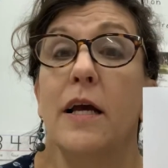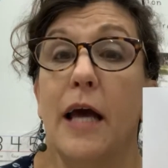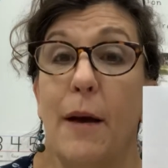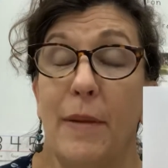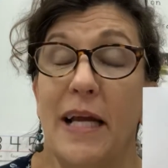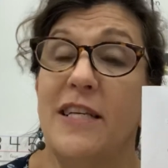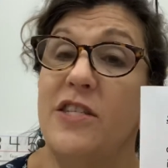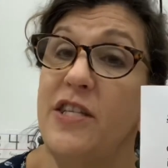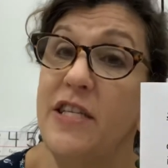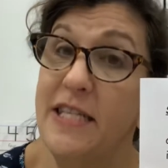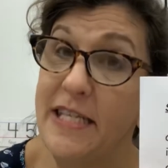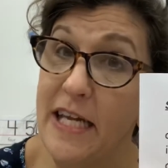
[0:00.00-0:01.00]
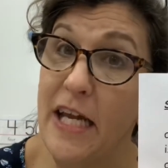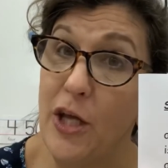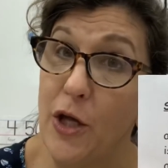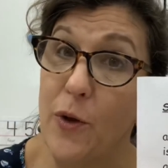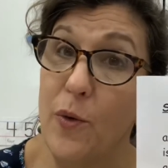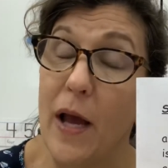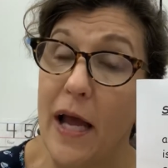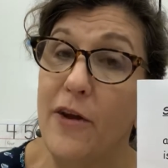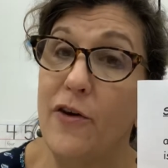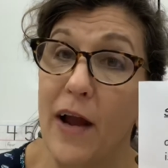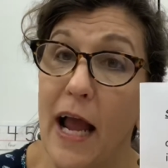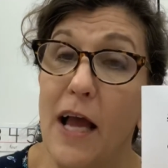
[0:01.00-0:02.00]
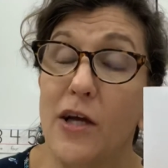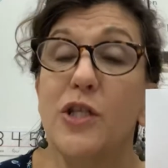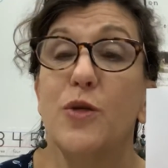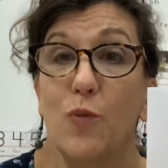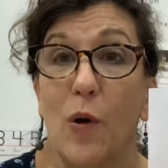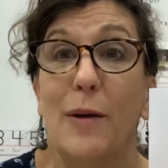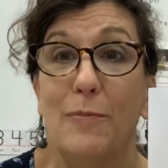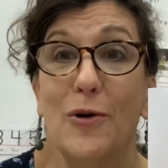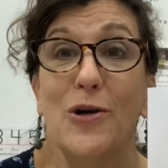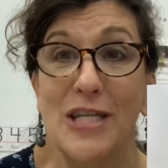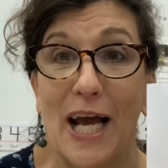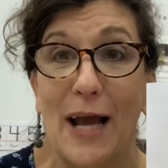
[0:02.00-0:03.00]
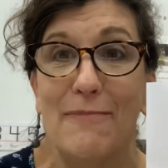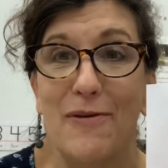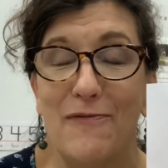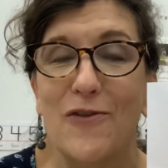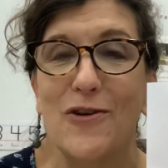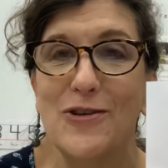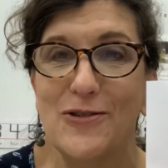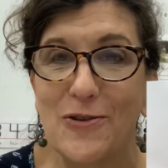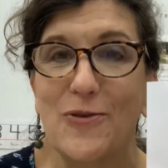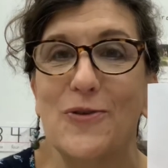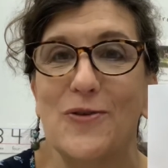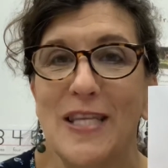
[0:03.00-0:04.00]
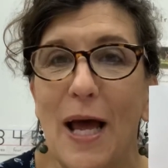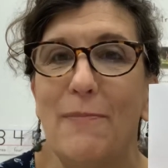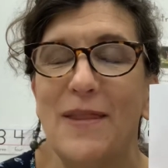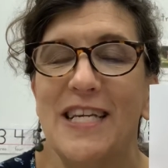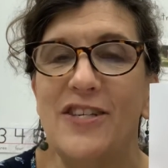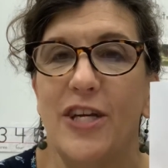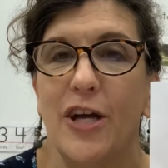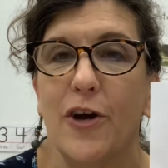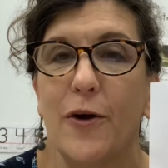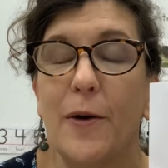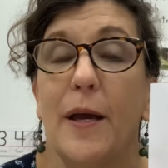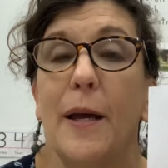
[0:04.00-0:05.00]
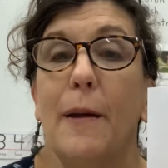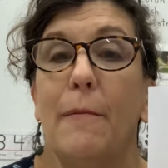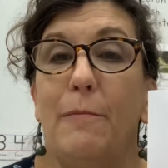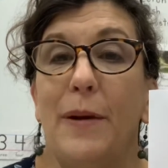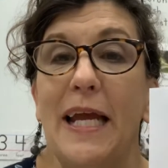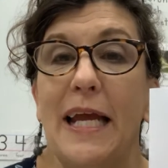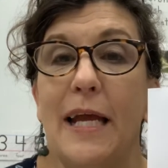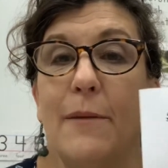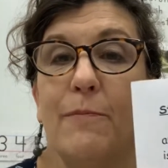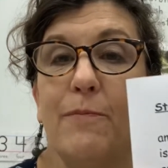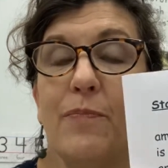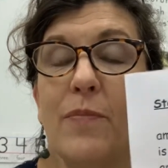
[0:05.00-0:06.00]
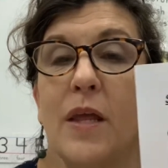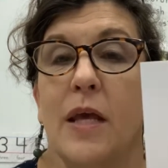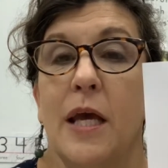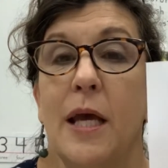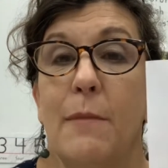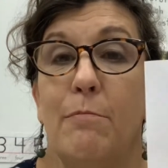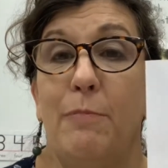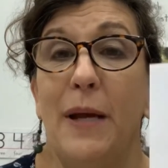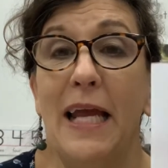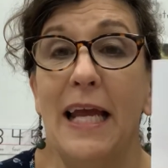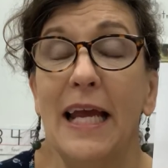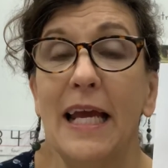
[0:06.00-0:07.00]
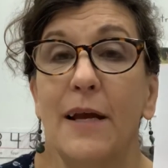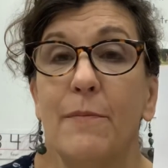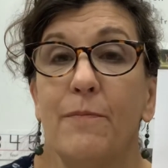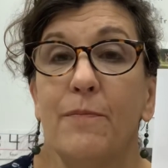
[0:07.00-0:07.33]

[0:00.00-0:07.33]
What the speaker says: coming to see you at your house one more time before school's up this year. B. Being.